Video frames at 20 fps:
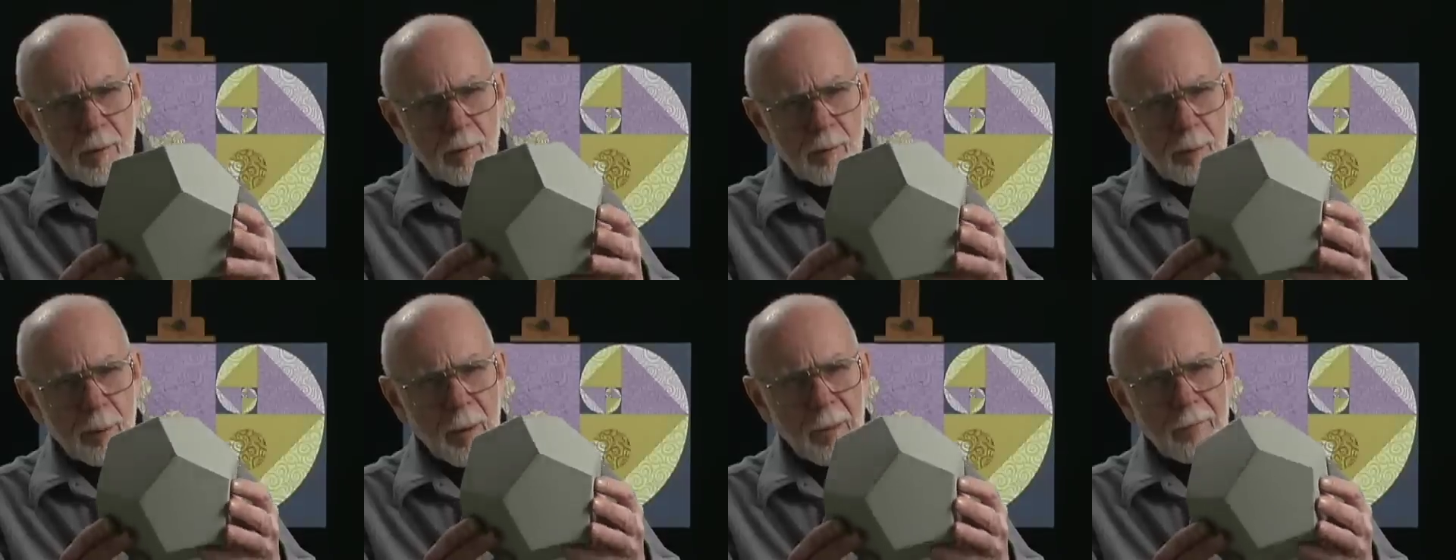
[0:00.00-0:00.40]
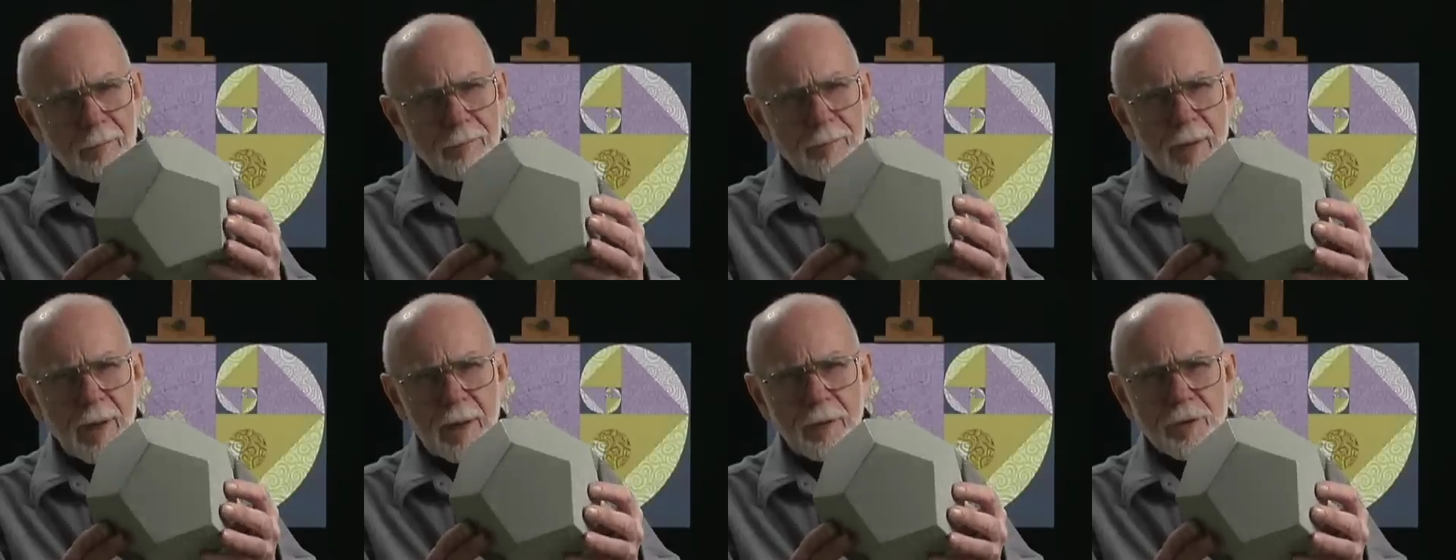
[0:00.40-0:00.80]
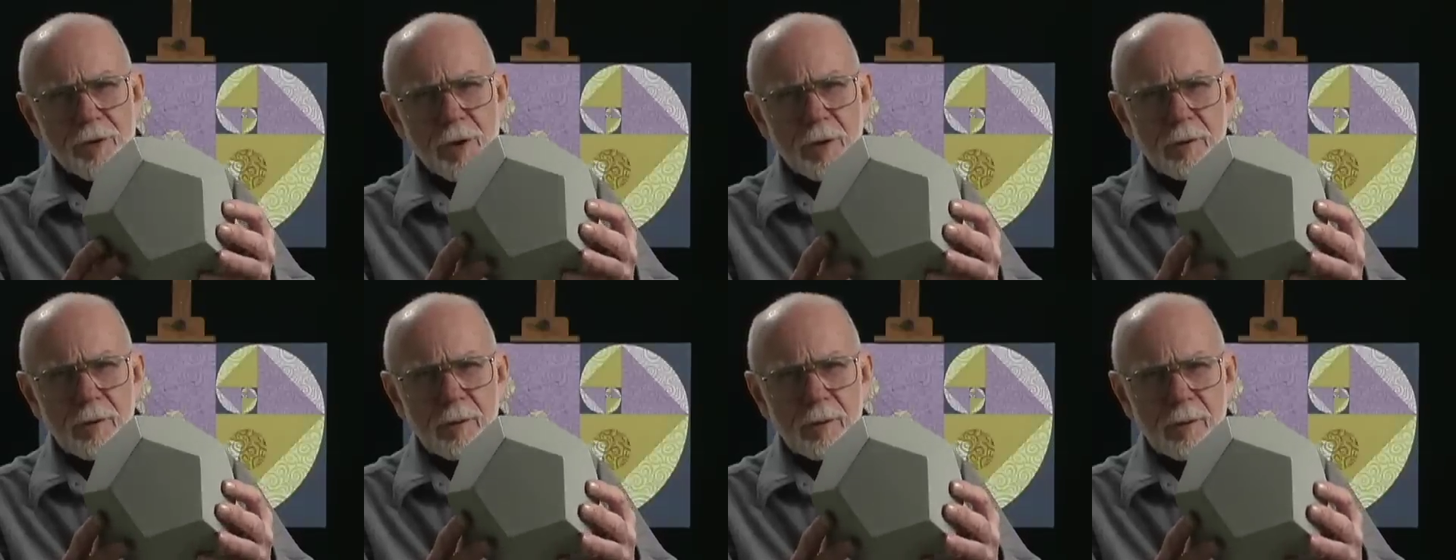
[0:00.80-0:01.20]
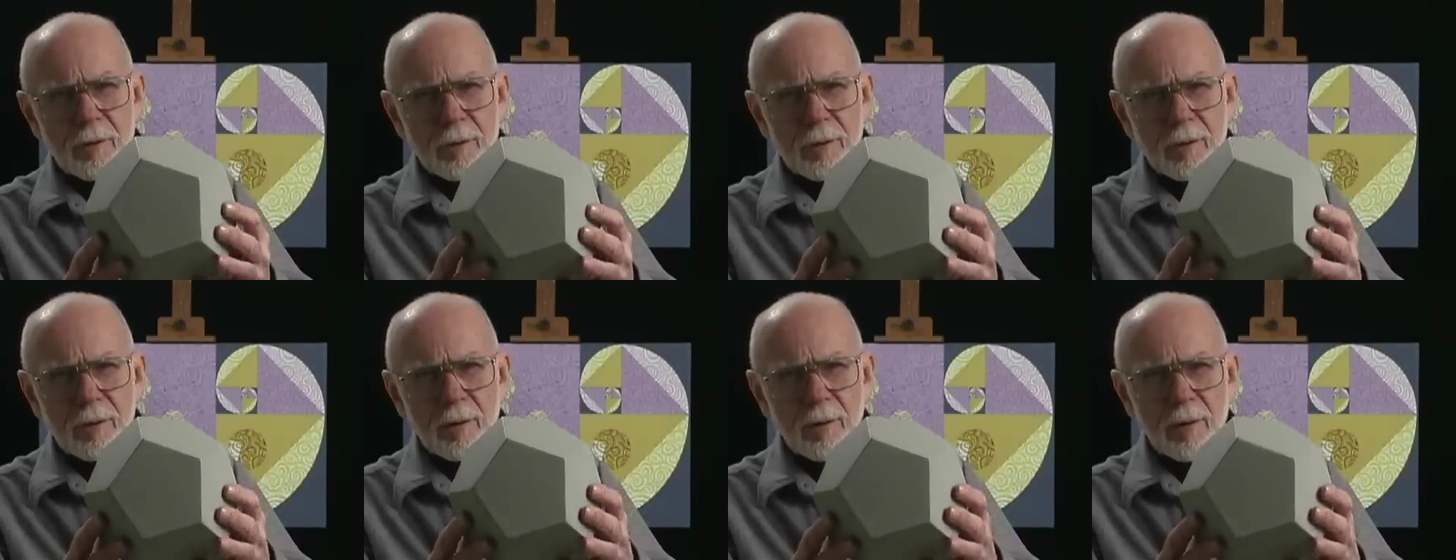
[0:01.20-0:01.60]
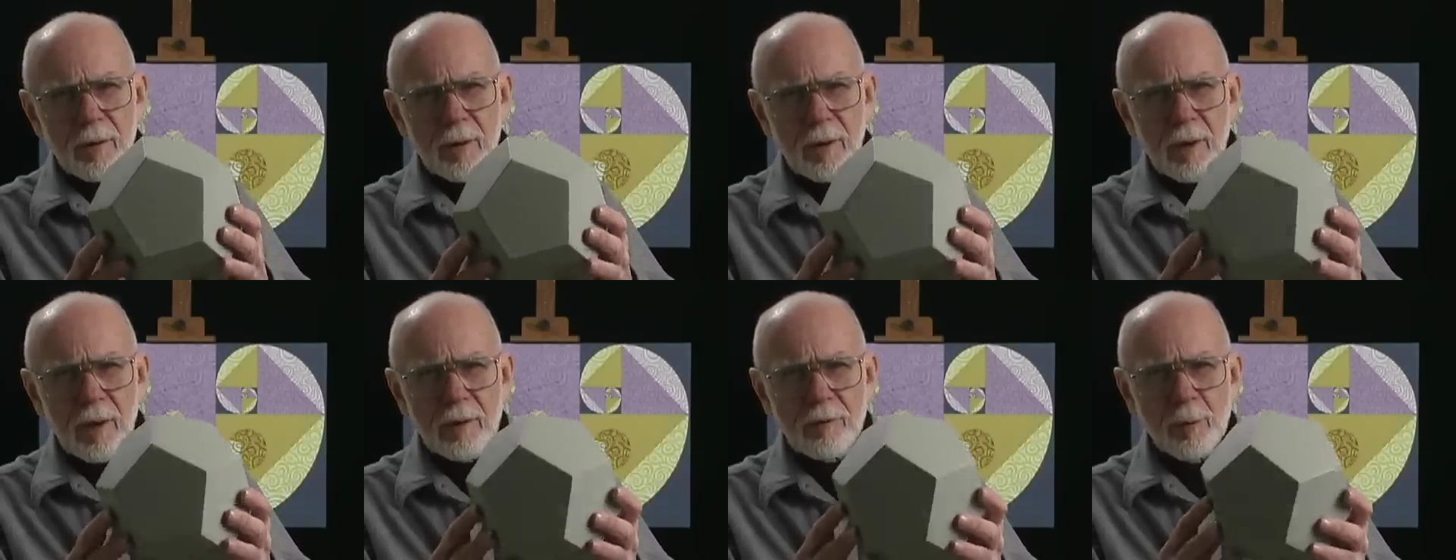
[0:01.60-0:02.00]
perfection,
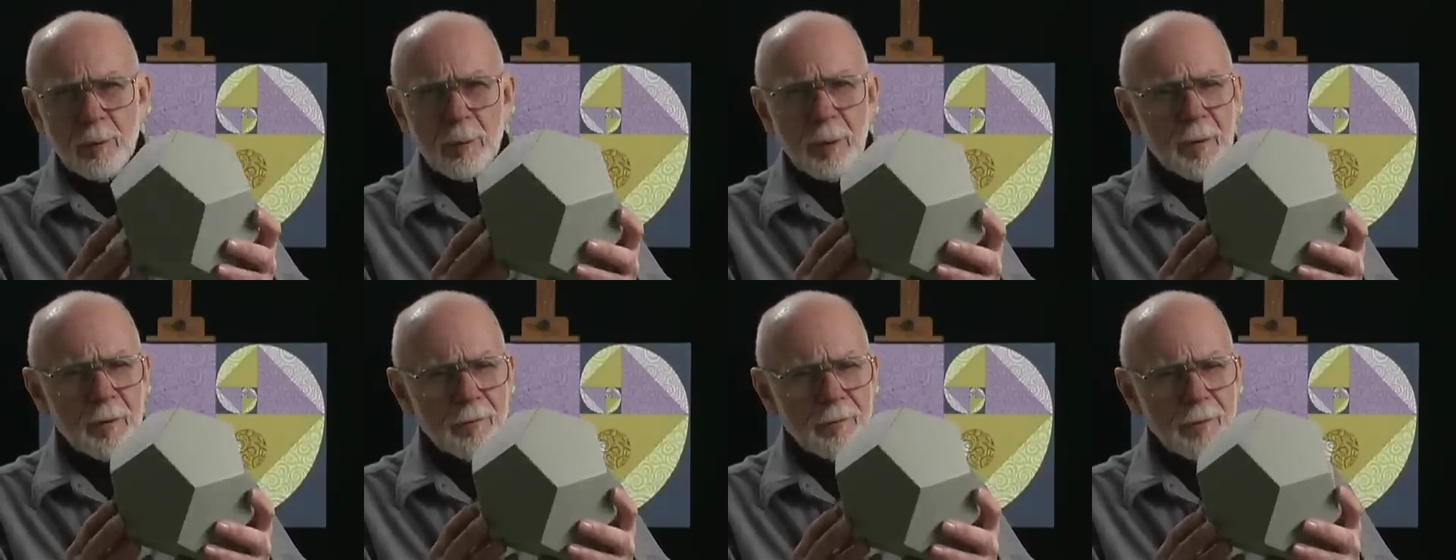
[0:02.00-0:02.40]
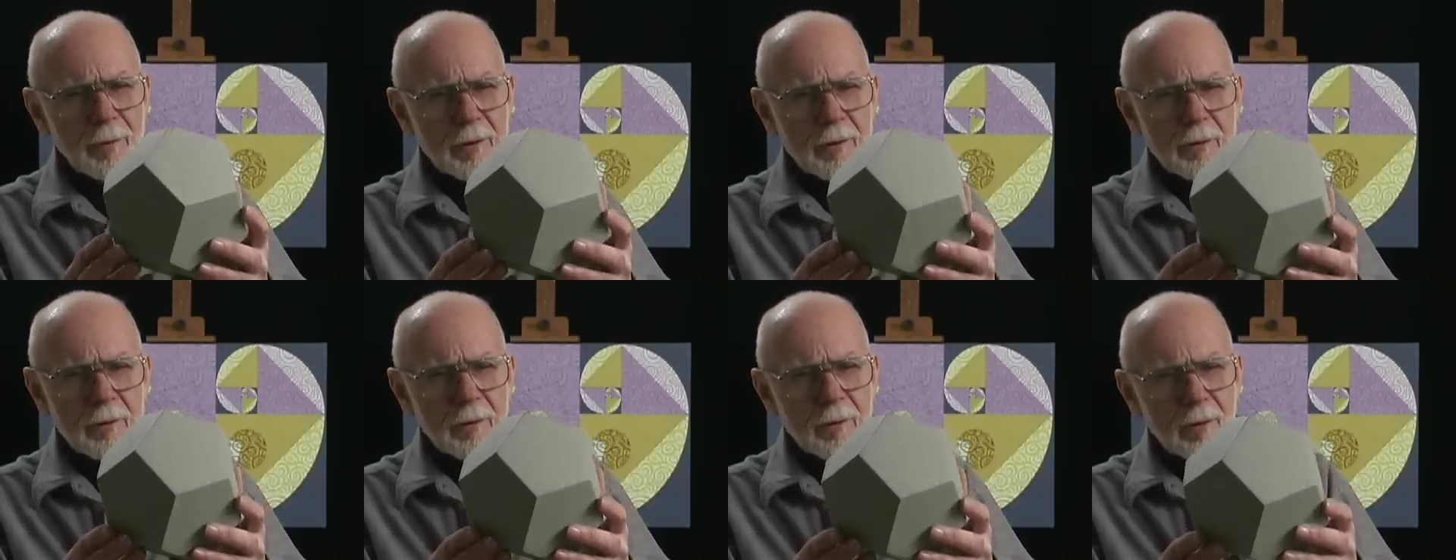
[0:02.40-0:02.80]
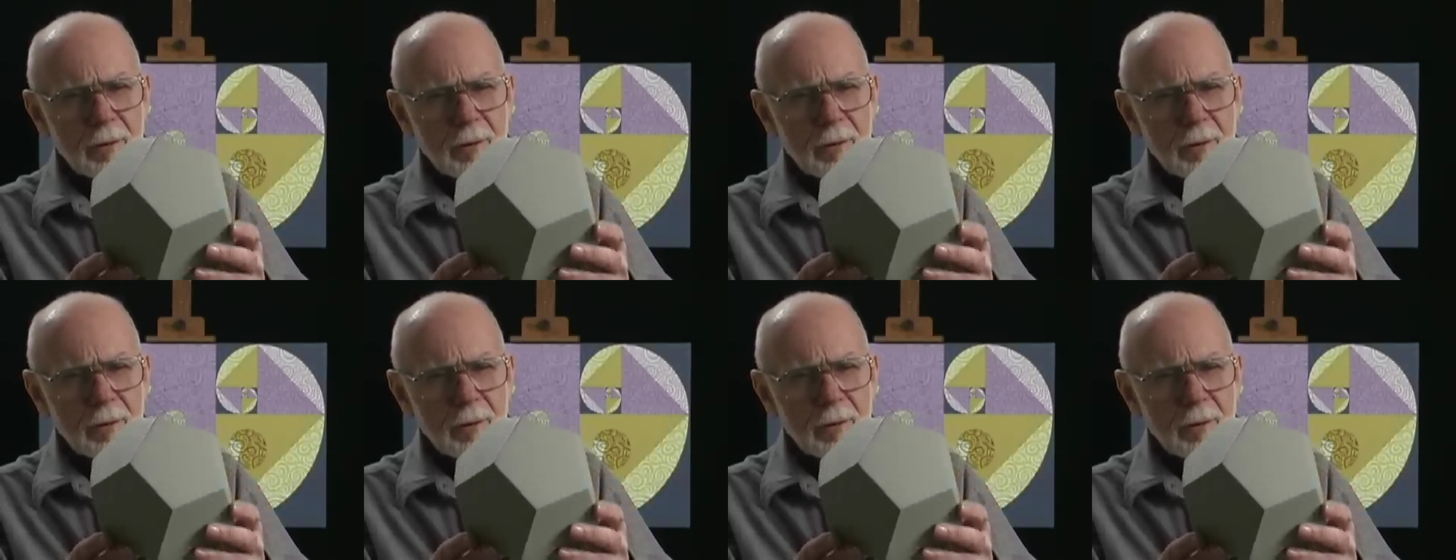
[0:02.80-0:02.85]
of a perfect